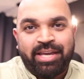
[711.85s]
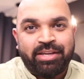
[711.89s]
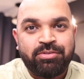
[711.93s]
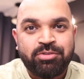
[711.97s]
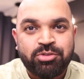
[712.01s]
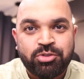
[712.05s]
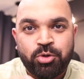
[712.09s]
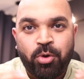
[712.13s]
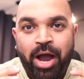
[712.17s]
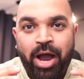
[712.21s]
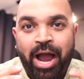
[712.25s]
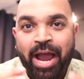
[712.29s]

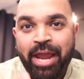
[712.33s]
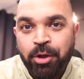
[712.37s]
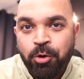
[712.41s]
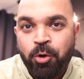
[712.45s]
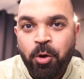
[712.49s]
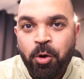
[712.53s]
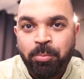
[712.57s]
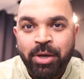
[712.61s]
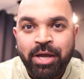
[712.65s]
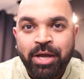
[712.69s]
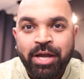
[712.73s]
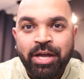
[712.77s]
So I
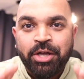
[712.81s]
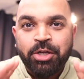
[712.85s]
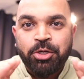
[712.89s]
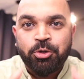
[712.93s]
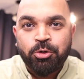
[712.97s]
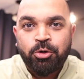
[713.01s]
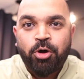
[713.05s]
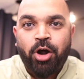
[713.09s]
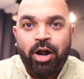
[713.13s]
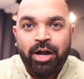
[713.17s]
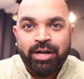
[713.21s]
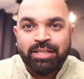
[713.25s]
hope you
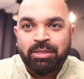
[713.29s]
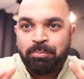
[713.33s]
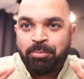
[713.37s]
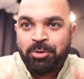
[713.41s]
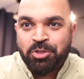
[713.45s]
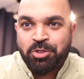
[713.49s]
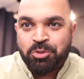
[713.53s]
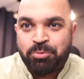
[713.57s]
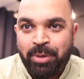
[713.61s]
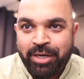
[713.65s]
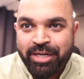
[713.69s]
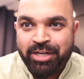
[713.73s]
got the
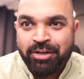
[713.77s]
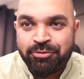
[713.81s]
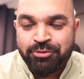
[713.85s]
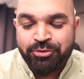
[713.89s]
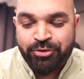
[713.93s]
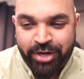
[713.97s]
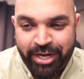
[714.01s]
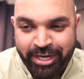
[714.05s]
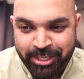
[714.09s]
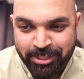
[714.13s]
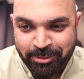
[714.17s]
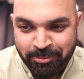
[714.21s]
perspectives
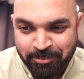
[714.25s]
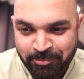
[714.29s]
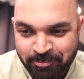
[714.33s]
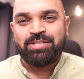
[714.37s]
right.